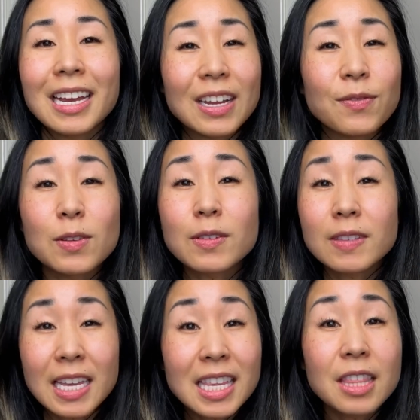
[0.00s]
And if you've
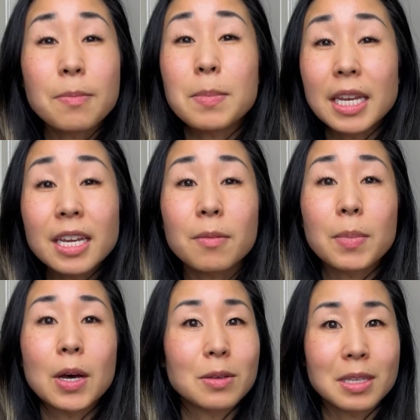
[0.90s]
seen the media
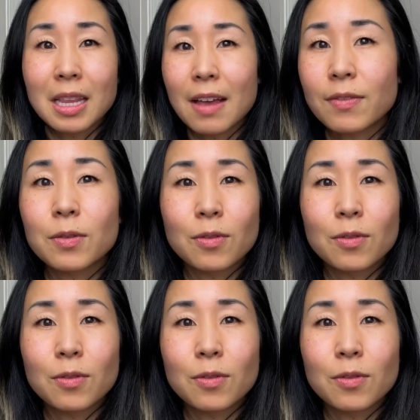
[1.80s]
posts left and